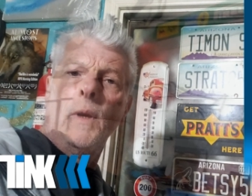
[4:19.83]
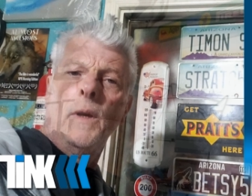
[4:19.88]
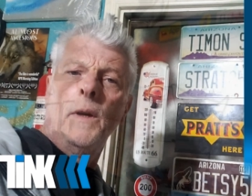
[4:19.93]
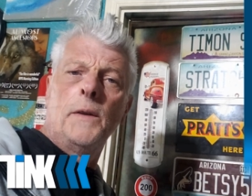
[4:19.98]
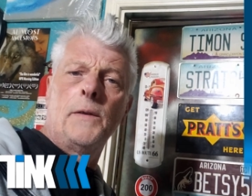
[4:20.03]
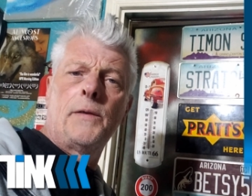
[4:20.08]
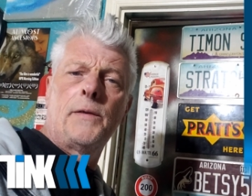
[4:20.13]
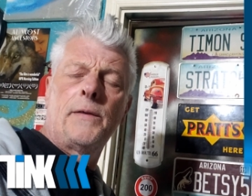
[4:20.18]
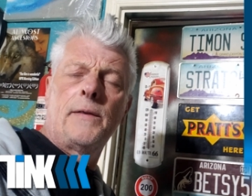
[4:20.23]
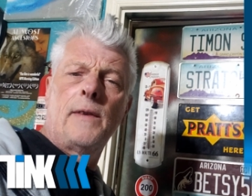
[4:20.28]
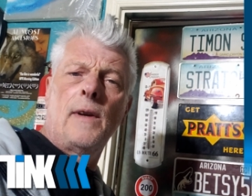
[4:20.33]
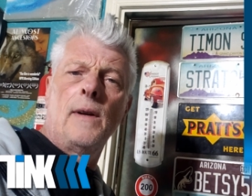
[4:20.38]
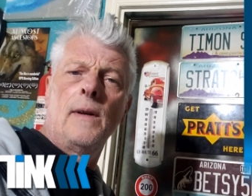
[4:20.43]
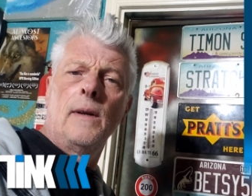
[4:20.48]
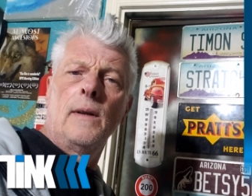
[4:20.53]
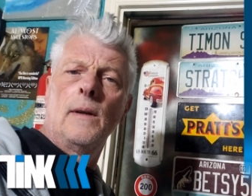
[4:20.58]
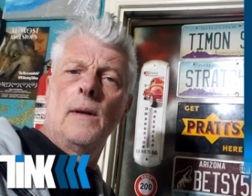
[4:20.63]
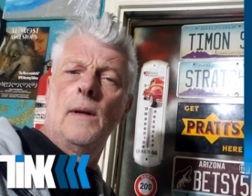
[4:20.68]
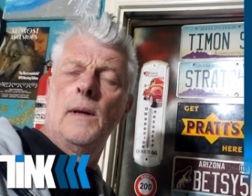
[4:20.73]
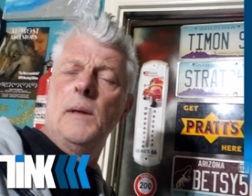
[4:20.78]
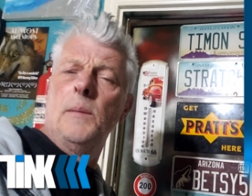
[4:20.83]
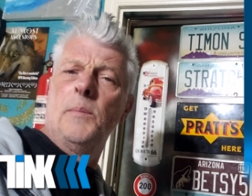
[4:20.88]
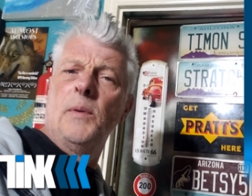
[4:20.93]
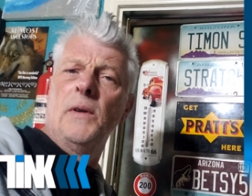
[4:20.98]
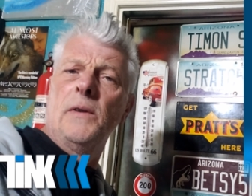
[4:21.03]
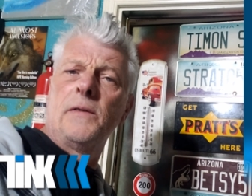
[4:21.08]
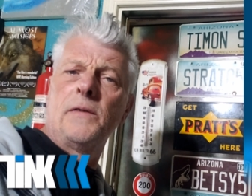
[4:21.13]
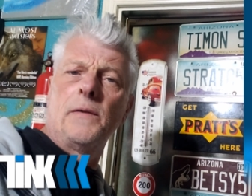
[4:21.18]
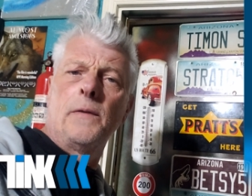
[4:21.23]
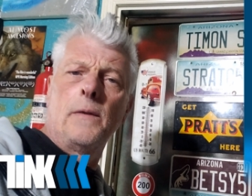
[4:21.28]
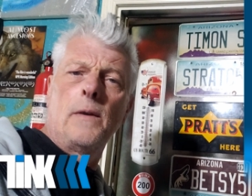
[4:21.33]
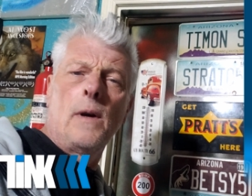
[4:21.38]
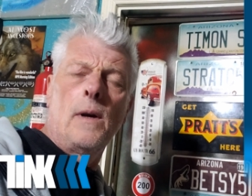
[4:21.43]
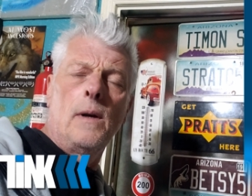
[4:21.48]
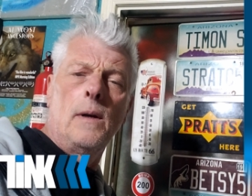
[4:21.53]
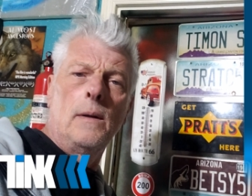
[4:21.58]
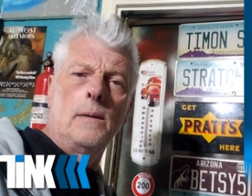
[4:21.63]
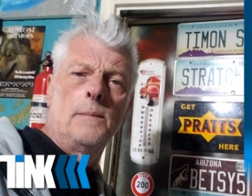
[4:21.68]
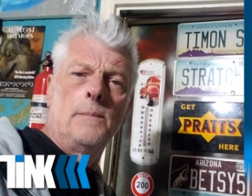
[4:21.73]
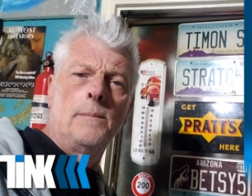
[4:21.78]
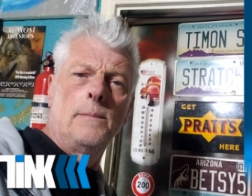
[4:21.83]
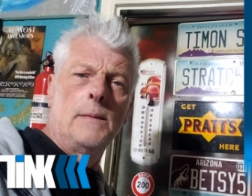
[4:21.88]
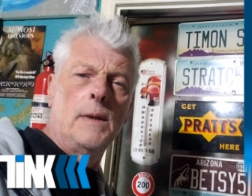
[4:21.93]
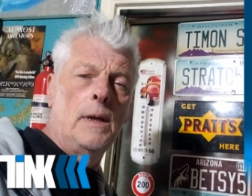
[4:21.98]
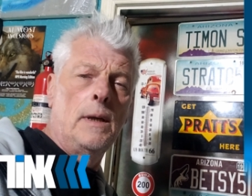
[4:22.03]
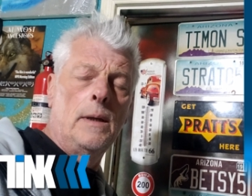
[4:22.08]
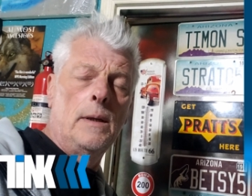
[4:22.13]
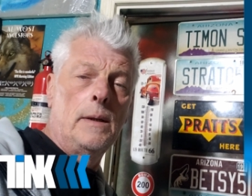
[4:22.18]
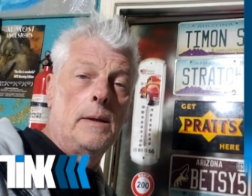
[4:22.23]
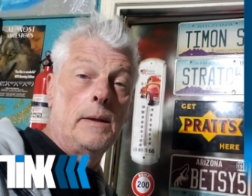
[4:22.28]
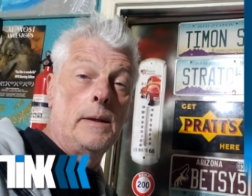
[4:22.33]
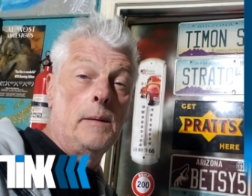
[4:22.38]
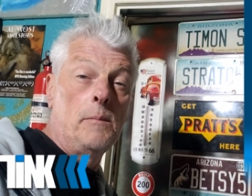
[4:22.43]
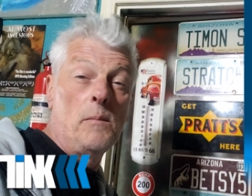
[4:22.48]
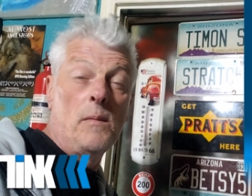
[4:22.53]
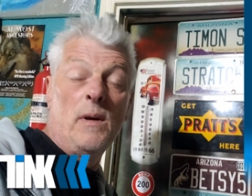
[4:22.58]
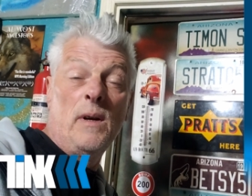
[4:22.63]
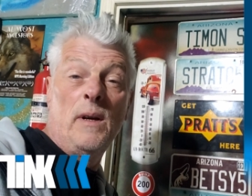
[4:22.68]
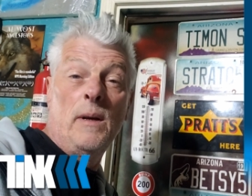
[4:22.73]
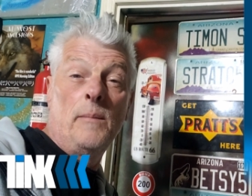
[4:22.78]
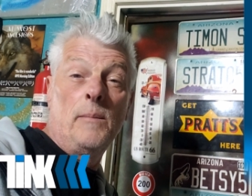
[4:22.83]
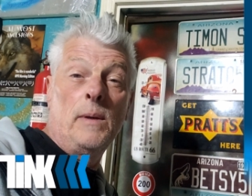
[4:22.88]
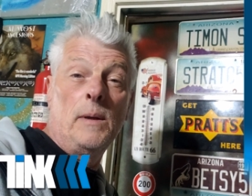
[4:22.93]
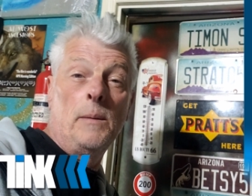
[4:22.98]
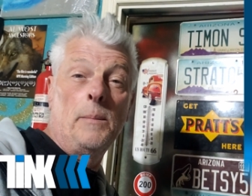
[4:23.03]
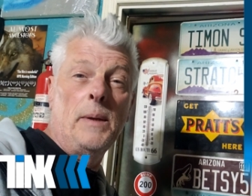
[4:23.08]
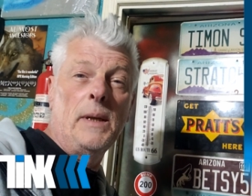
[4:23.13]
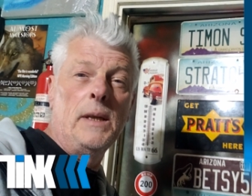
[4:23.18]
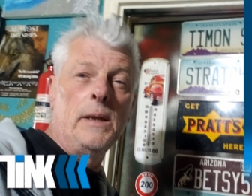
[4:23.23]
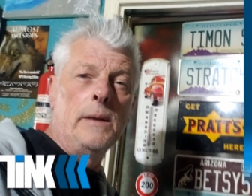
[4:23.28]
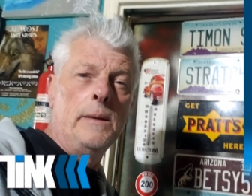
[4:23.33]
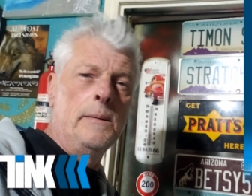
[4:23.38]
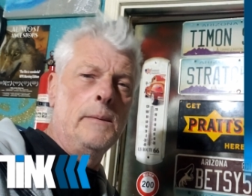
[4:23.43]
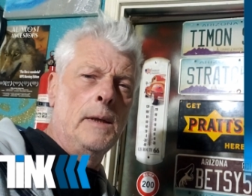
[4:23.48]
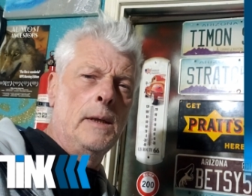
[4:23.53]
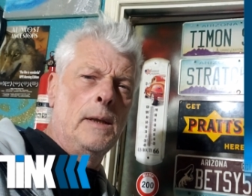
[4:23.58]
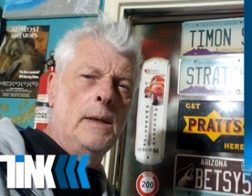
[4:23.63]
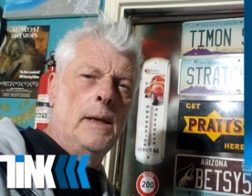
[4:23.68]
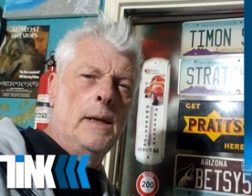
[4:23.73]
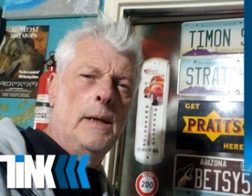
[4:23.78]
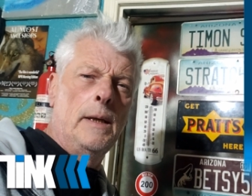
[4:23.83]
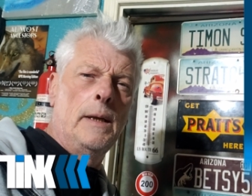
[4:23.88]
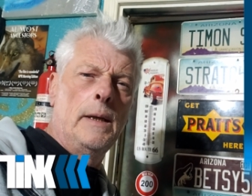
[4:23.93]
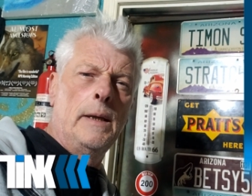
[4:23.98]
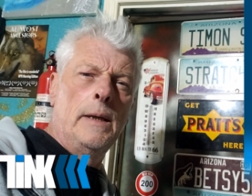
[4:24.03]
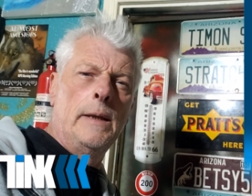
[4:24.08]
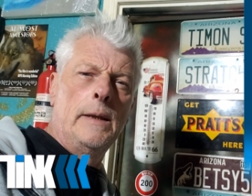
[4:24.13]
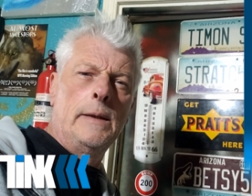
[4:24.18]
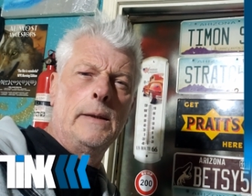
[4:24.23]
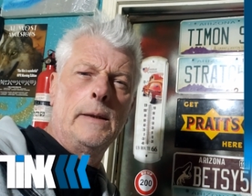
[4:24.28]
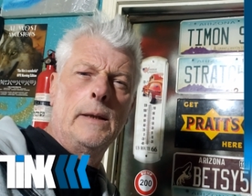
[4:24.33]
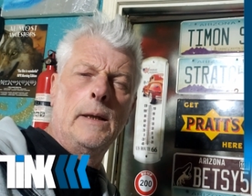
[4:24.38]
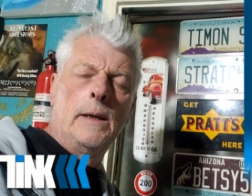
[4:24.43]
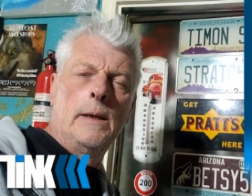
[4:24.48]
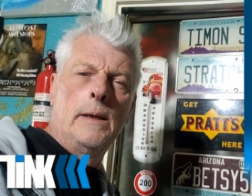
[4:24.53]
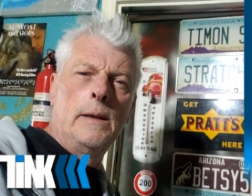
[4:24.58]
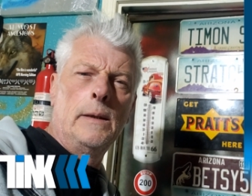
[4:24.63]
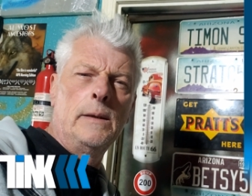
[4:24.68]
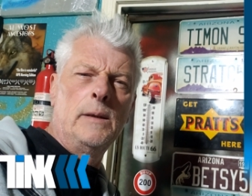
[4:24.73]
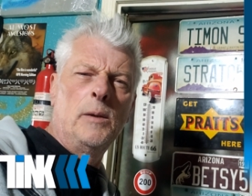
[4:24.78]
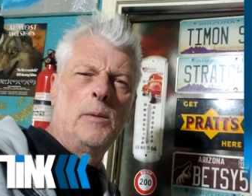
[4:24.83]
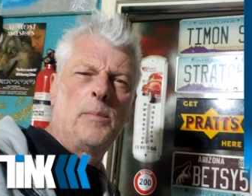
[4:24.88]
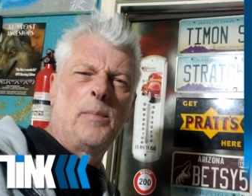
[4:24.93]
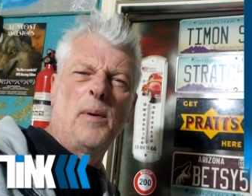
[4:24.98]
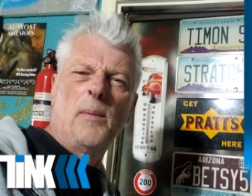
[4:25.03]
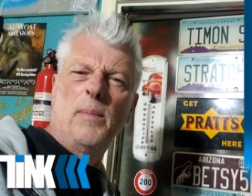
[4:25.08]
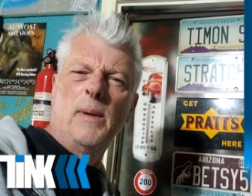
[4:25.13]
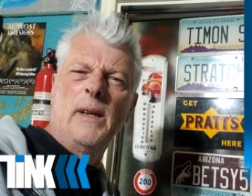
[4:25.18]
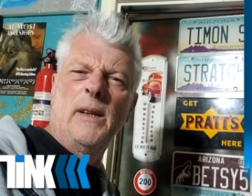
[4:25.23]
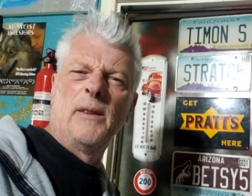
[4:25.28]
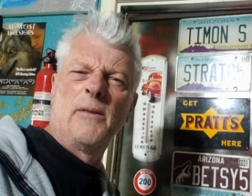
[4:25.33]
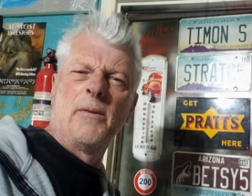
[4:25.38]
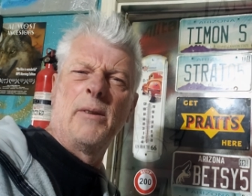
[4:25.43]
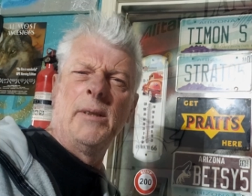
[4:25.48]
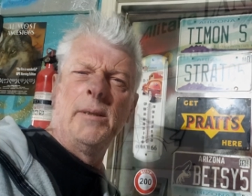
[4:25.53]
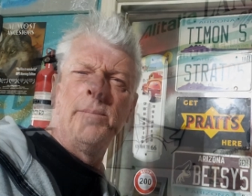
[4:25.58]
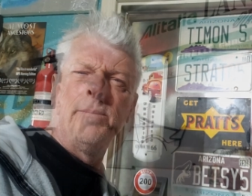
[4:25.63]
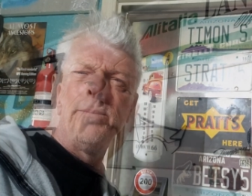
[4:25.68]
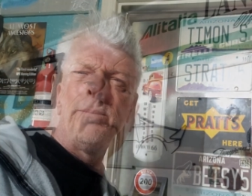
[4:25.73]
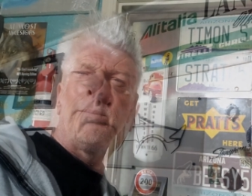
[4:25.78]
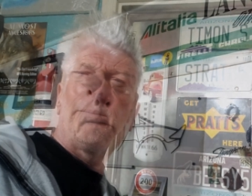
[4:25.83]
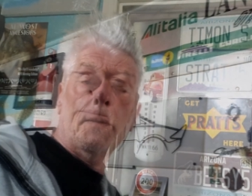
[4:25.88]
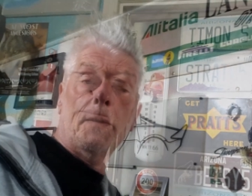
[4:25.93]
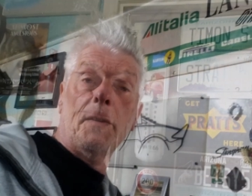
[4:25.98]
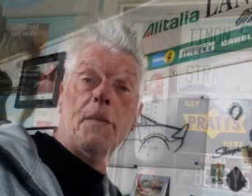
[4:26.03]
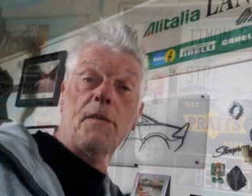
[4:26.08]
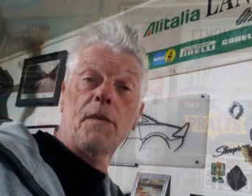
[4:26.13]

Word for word: A stunningly beautiful car, uh, in my humble opinion. And uh, you'll probably agree. And not